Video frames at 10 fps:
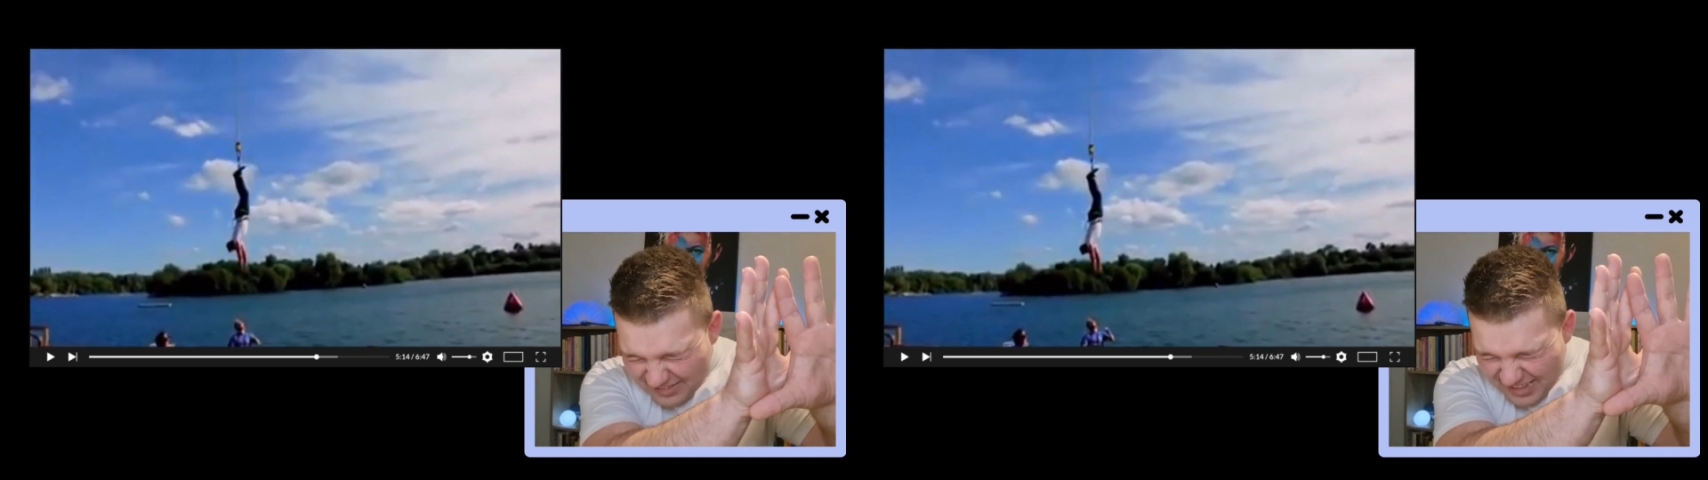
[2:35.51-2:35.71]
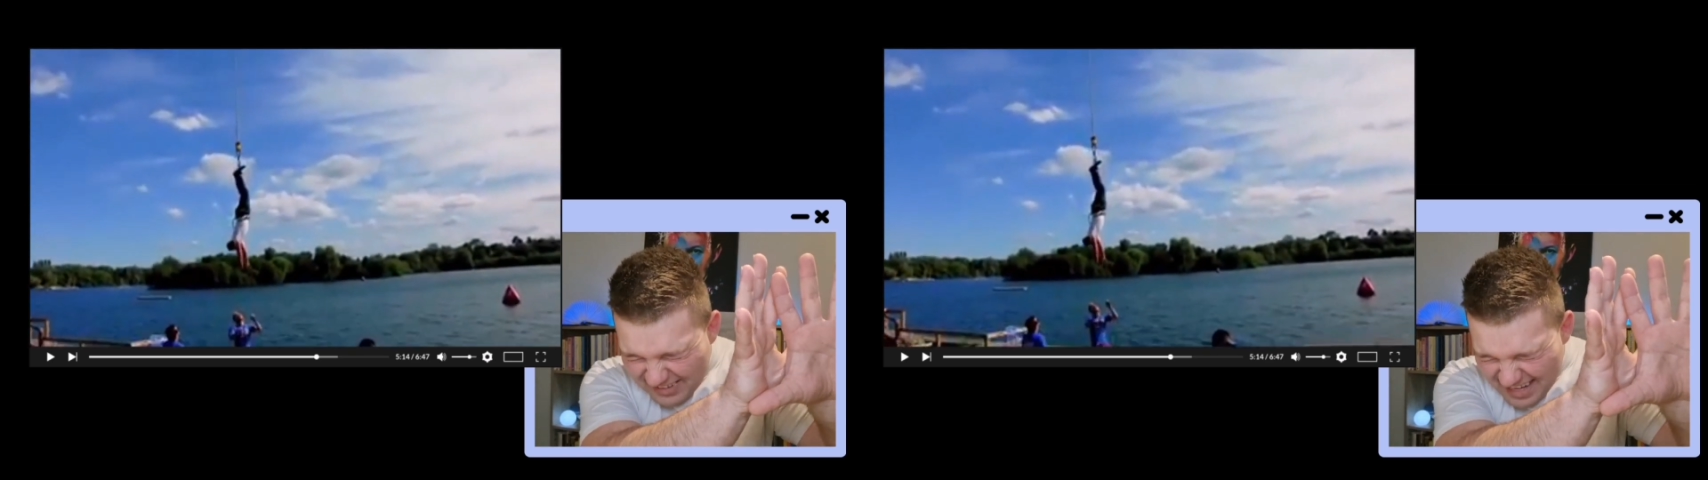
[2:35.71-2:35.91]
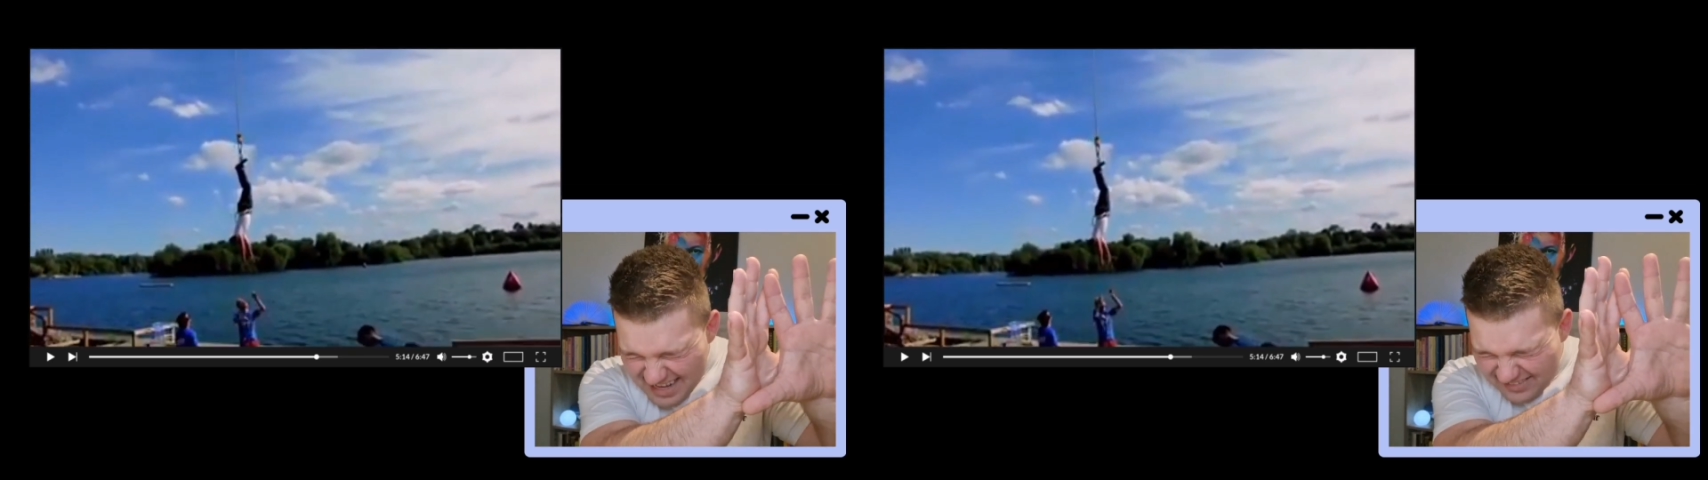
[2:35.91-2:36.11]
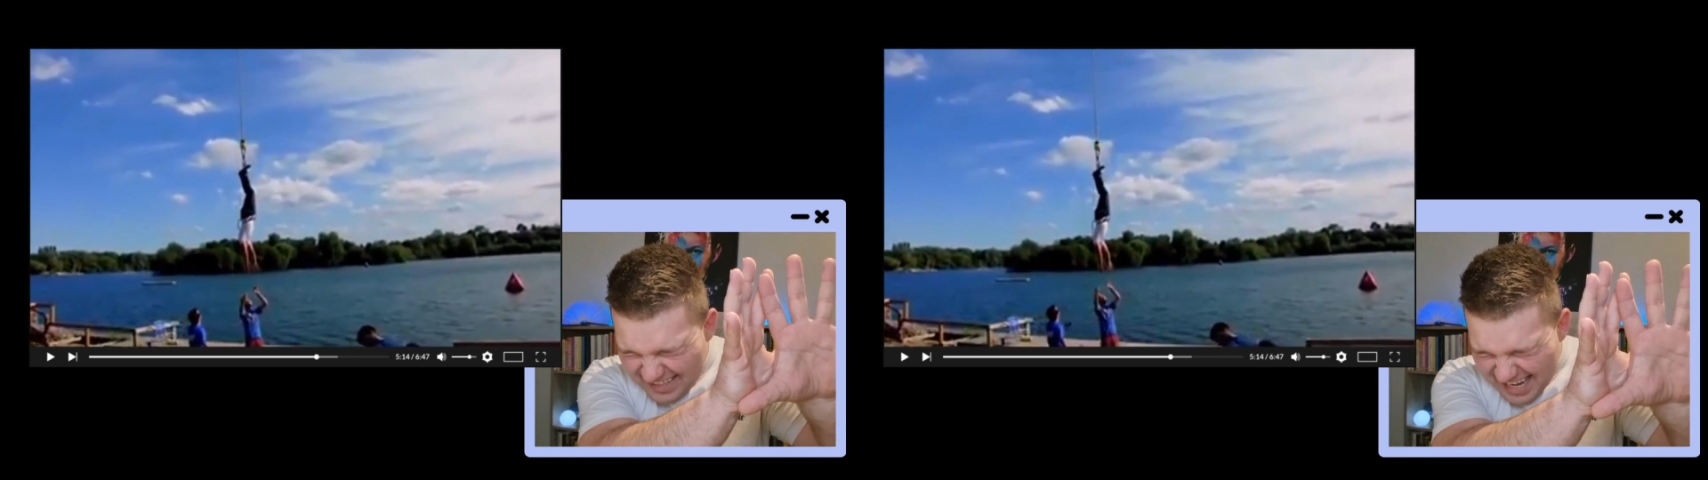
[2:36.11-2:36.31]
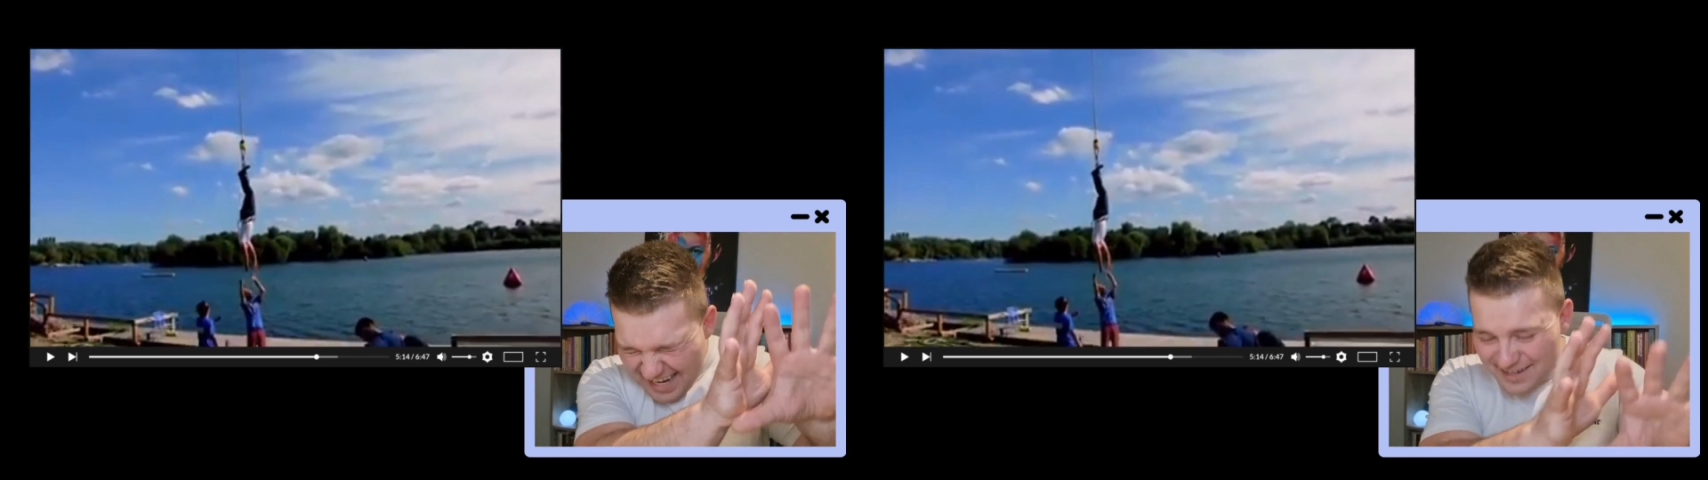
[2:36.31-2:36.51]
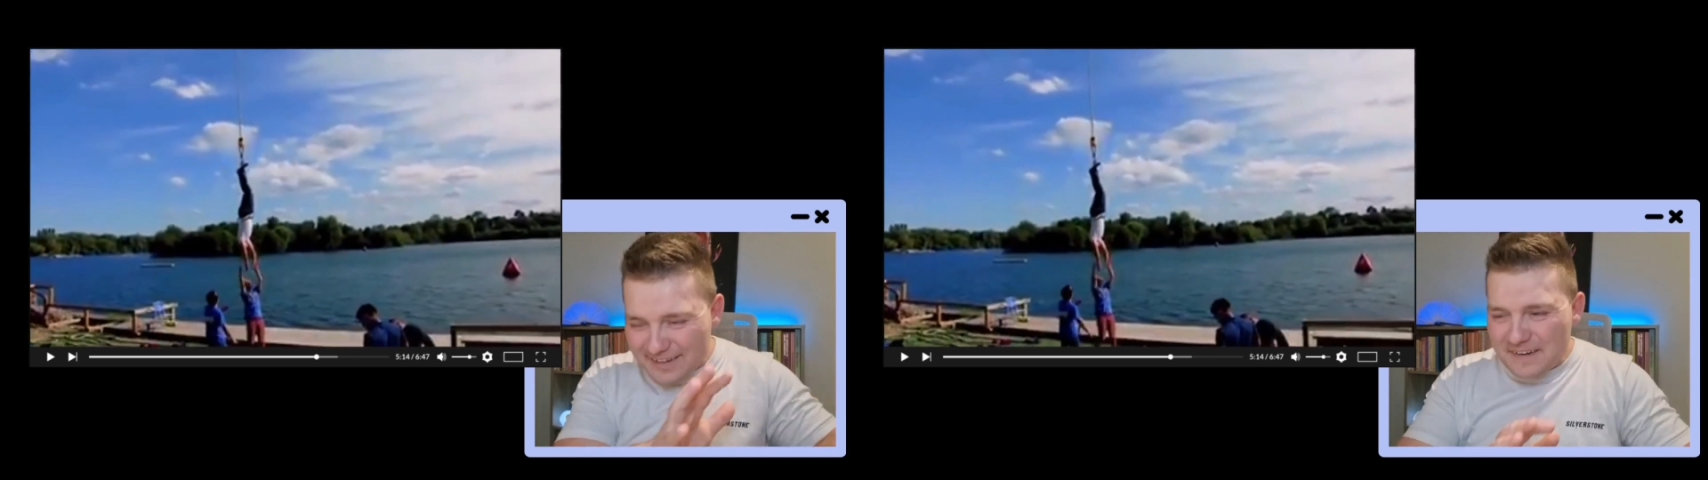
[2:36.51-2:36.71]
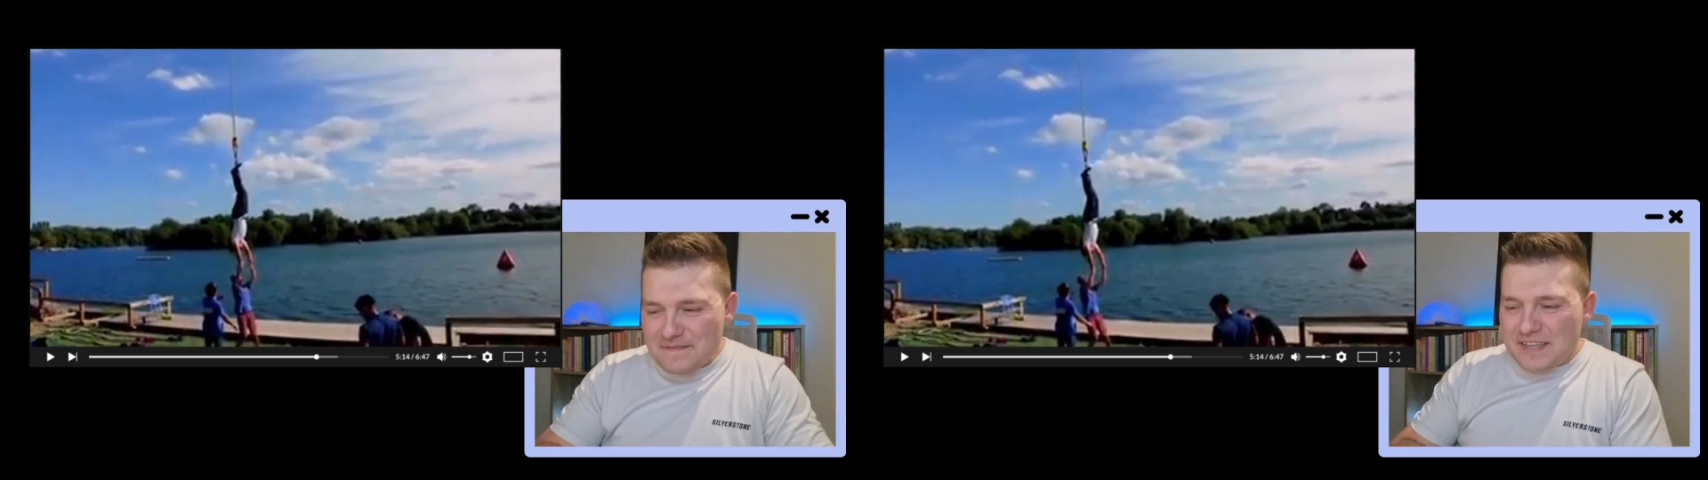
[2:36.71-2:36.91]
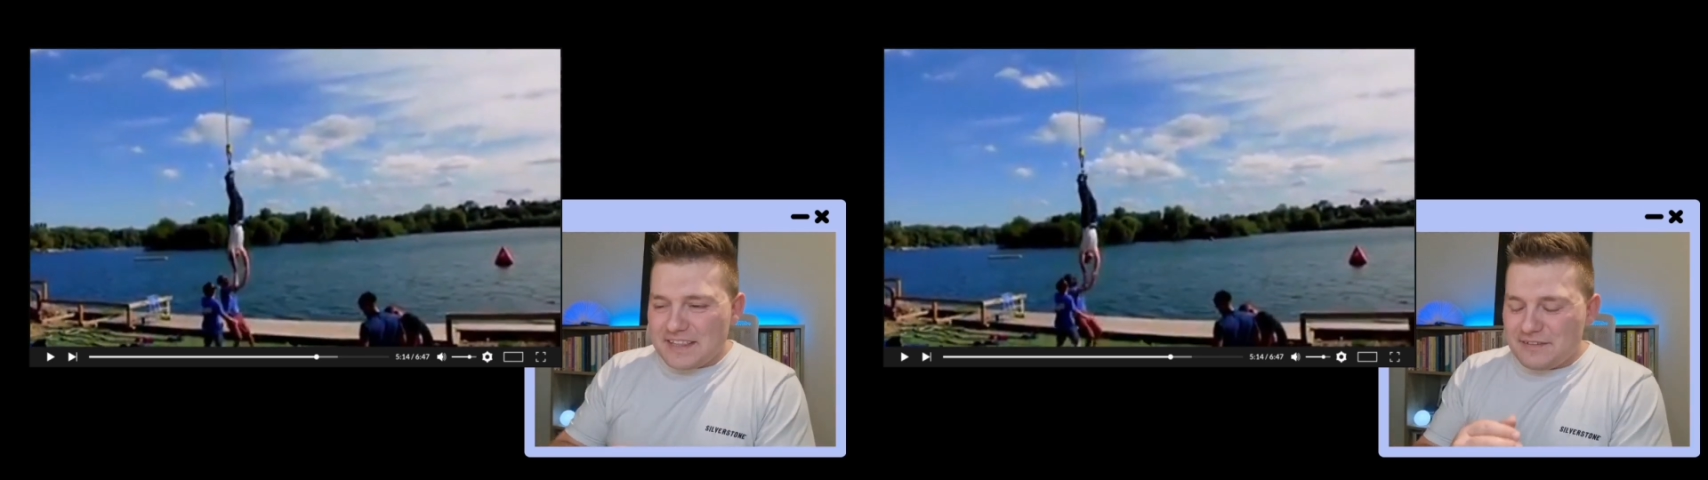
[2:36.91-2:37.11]
I'm going, oh no,
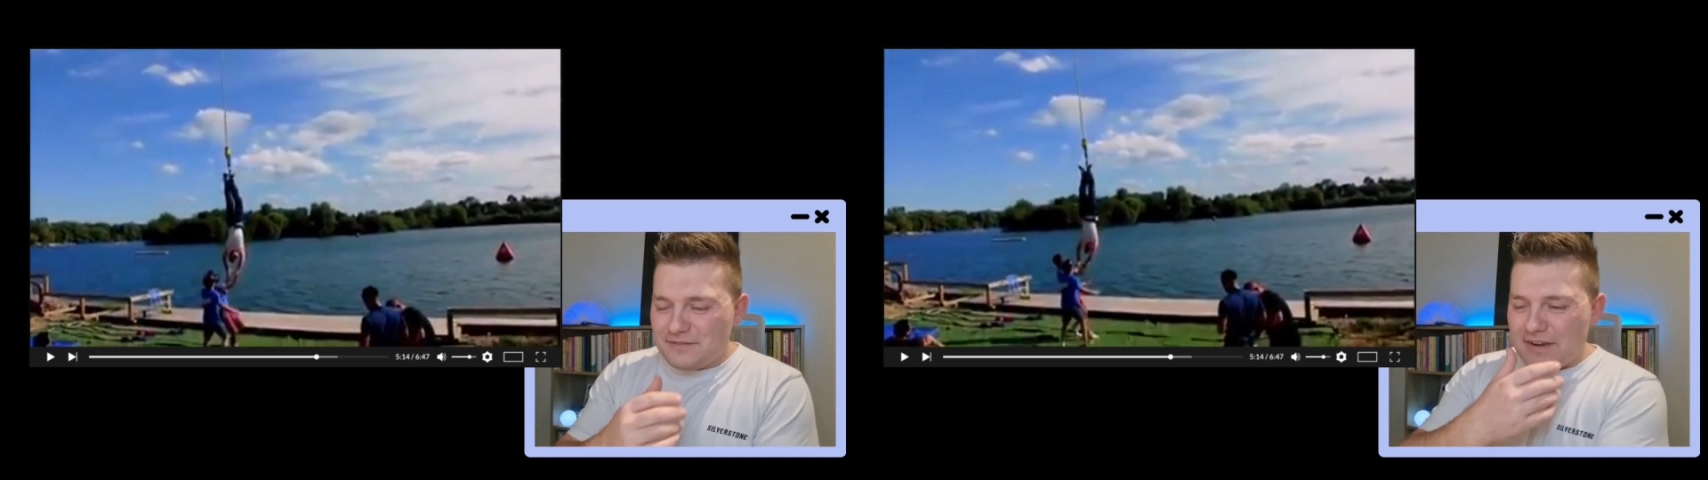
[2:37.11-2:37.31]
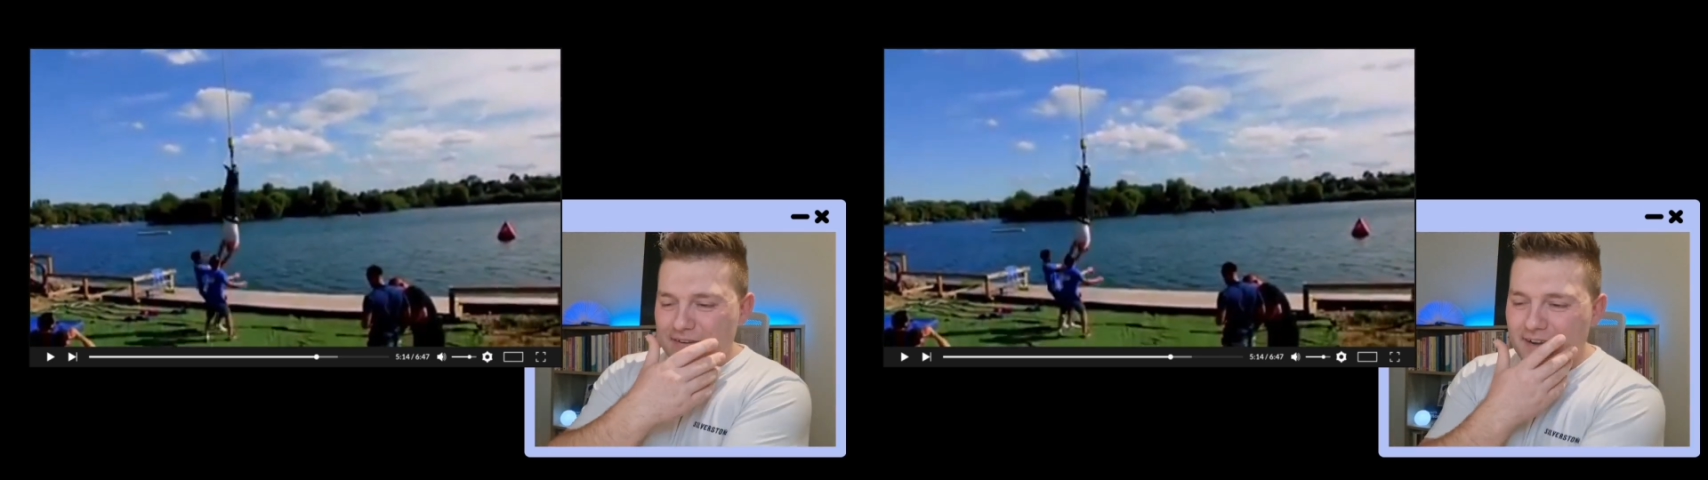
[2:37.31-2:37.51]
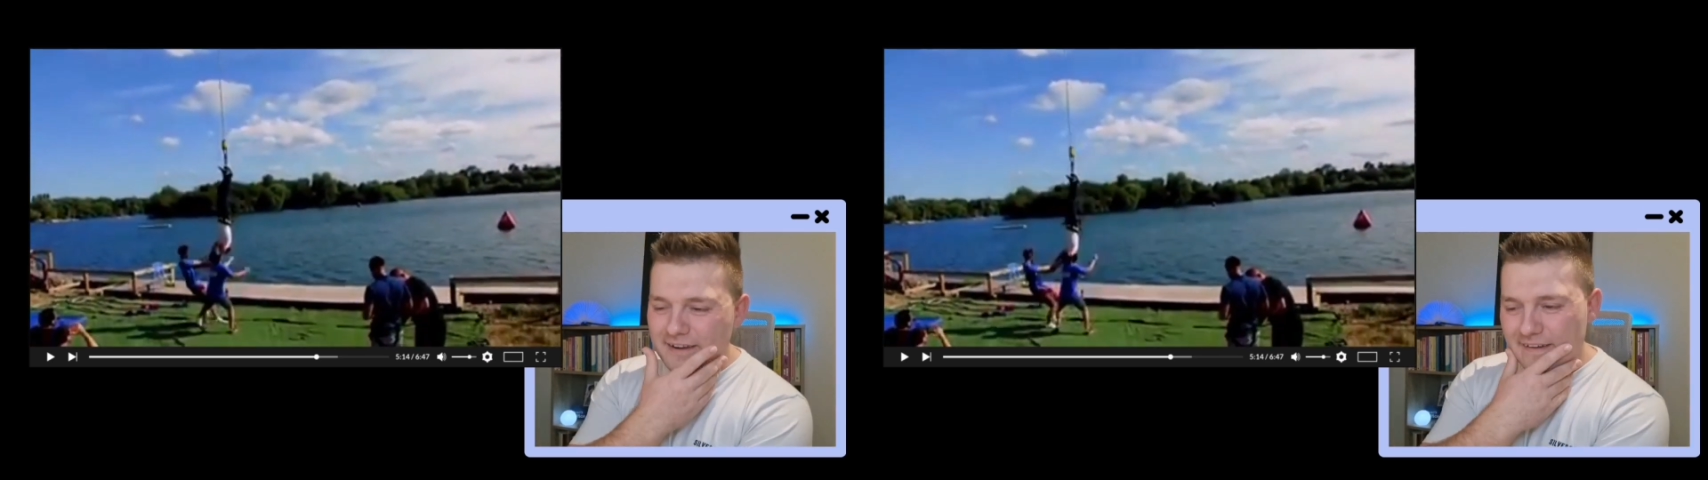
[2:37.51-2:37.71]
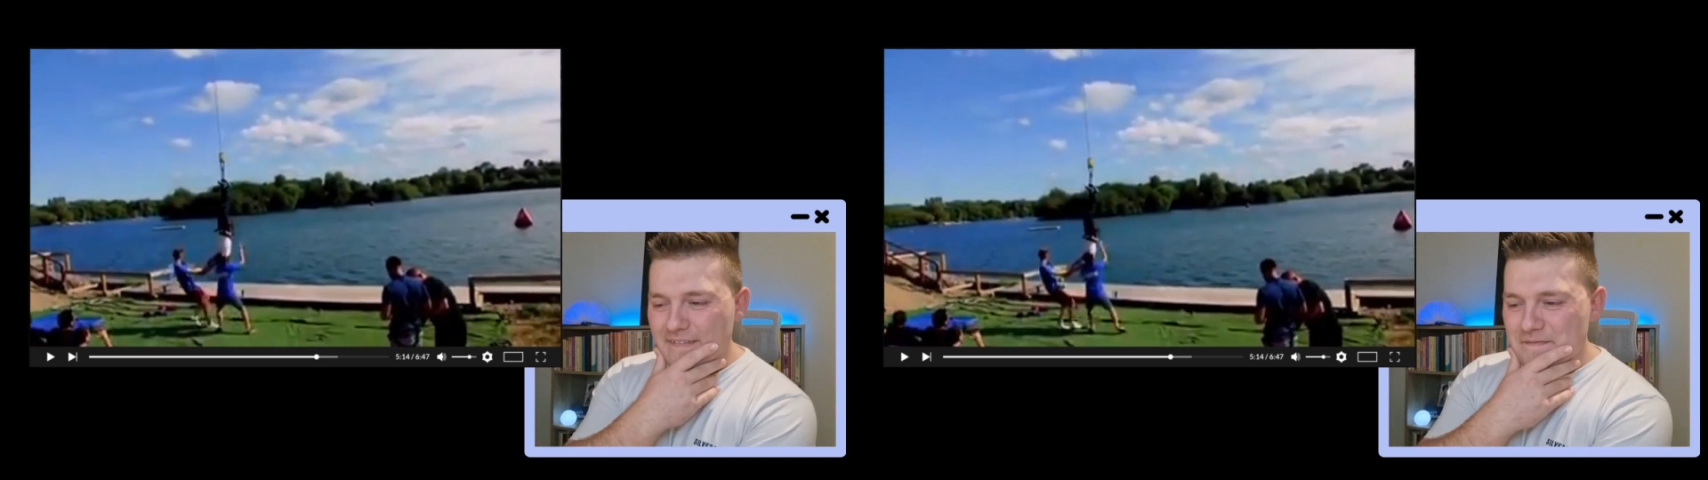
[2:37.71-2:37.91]
in the photo.